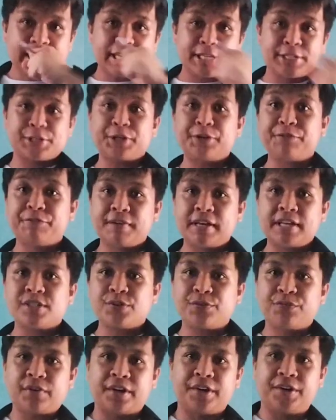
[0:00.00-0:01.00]
surface
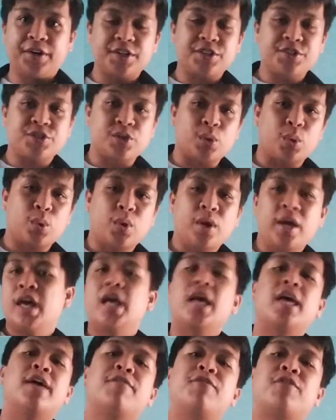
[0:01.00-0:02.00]
of our Earth. So
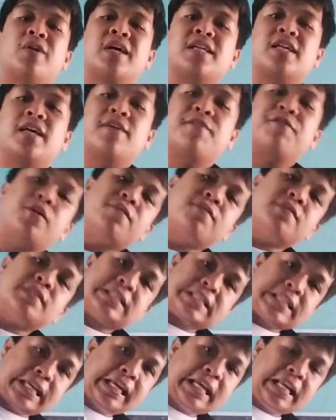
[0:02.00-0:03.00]
if you've
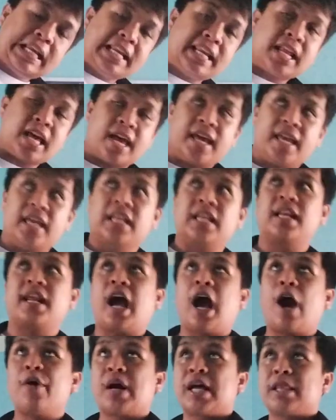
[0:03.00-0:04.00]
seen in
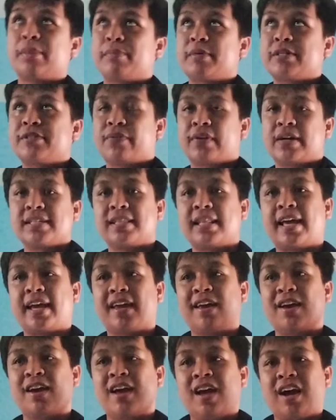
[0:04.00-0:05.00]
our atmospheres like
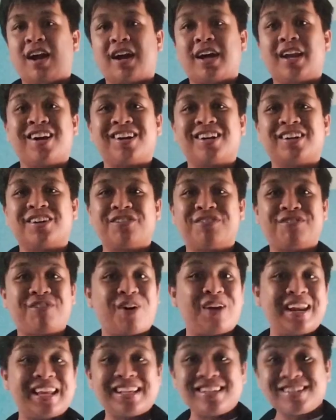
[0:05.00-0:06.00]

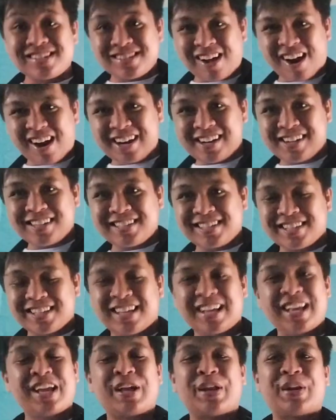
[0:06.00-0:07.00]
falling stars,
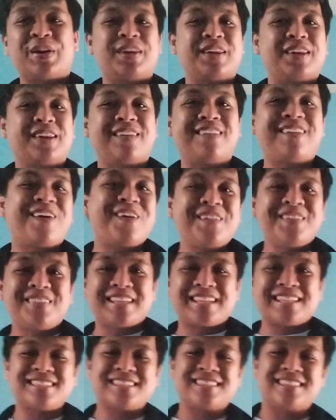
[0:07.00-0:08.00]
no,
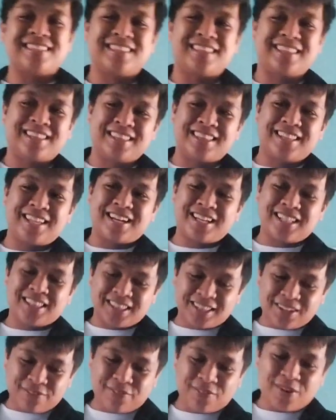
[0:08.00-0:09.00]
that's
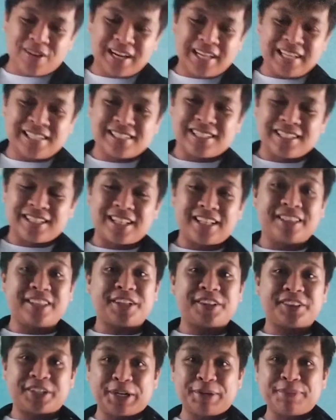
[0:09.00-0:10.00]
the
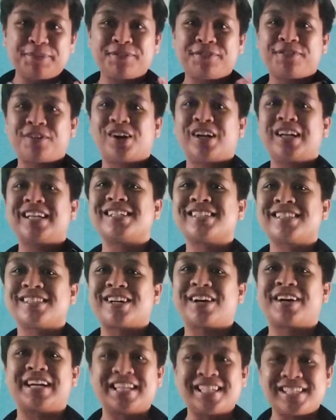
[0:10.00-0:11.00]
term falling
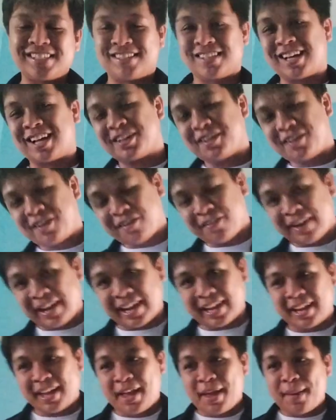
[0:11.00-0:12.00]
star is not
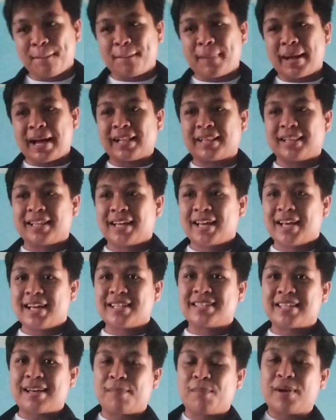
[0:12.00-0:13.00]
correct, but
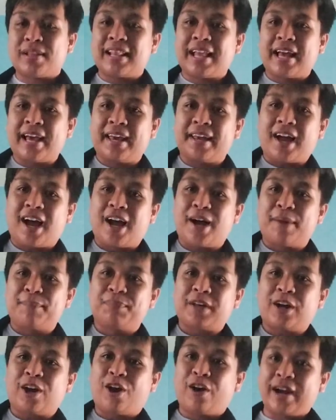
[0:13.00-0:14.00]
it's somewhat like
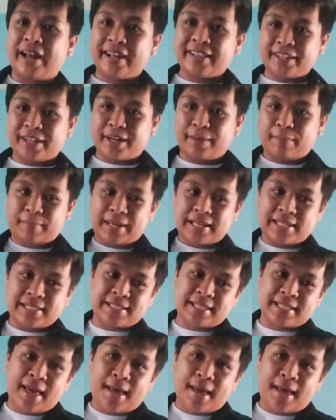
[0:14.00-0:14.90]
the correct term is